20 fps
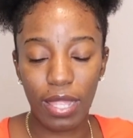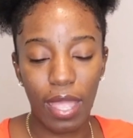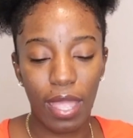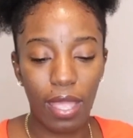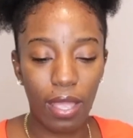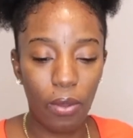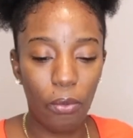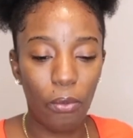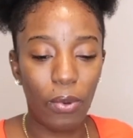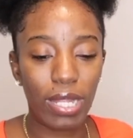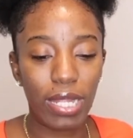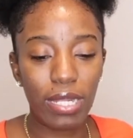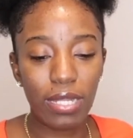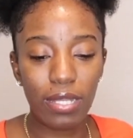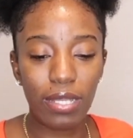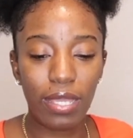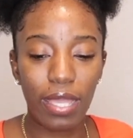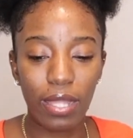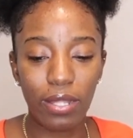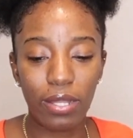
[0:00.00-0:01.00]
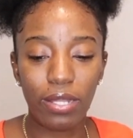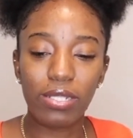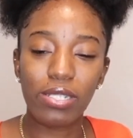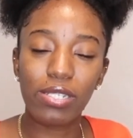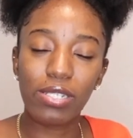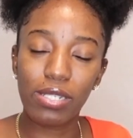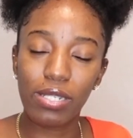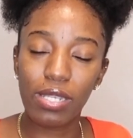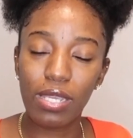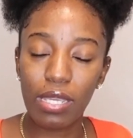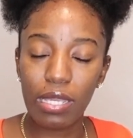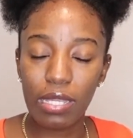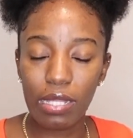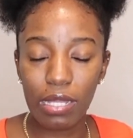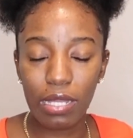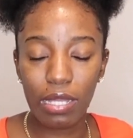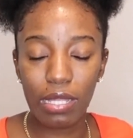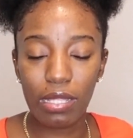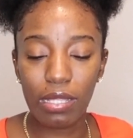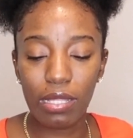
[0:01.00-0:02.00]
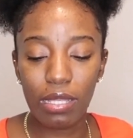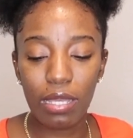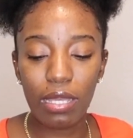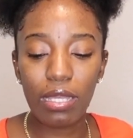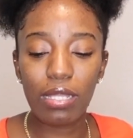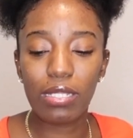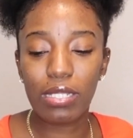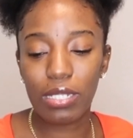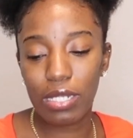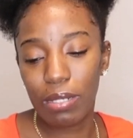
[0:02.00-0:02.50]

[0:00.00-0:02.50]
like what I didn't get on Shein and